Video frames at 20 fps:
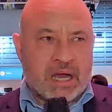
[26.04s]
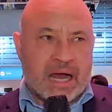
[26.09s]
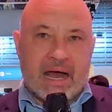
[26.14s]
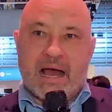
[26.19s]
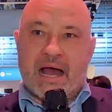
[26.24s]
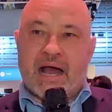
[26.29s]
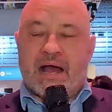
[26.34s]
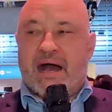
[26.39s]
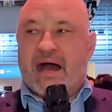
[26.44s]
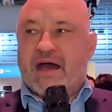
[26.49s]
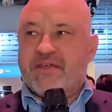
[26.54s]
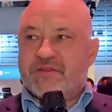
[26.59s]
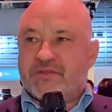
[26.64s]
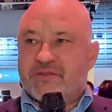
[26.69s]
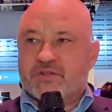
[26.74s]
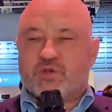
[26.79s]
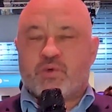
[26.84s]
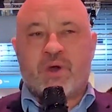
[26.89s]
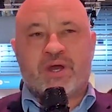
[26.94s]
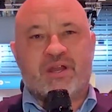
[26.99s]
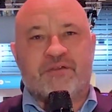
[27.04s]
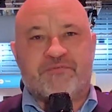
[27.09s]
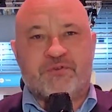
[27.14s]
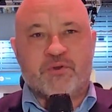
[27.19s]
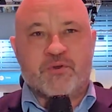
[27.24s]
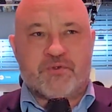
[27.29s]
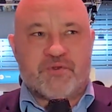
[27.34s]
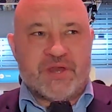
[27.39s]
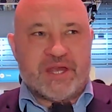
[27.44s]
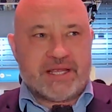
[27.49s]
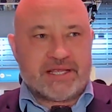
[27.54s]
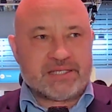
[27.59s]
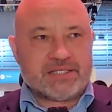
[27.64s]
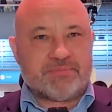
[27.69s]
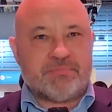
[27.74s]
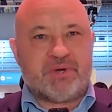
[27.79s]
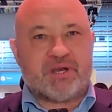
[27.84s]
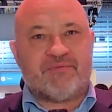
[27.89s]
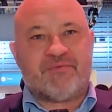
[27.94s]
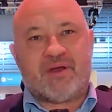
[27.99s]
I think there's quite a few
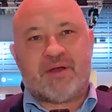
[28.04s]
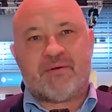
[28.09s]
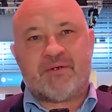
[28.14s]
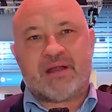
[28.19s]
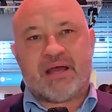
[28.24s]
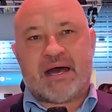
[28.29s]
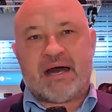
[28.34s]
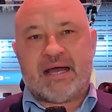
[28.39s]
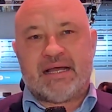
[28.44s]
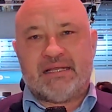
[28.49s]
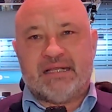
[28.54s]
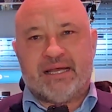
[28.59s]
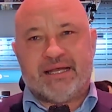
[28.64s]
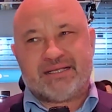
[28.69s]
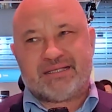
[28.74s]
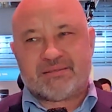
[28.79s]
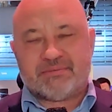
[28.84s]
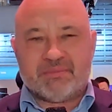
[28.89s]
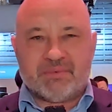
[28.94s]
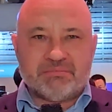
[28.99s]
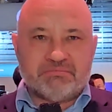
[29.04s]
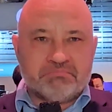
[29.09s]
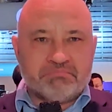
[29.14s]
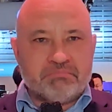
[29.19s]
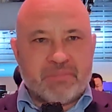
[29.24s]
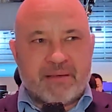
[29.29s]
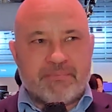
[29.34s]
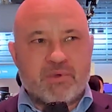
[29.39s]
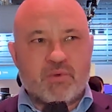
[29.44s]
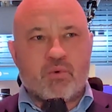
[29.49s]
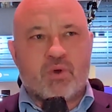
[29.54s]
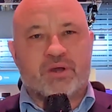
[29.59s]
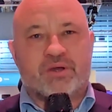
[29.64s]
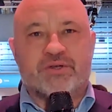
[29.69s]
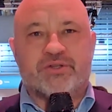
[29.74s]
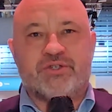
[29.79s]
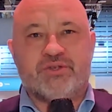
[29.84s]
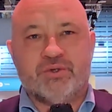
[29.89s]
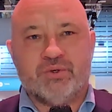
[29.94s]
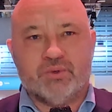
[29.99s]
things, but if I were to highlight maybe one
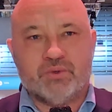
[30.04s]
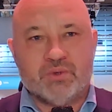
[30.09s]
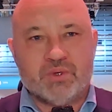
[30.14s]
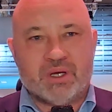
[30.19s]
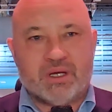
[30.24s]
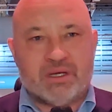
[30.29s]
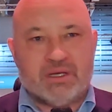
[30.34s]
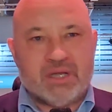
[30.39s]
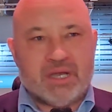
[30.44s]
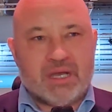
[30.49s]
or two,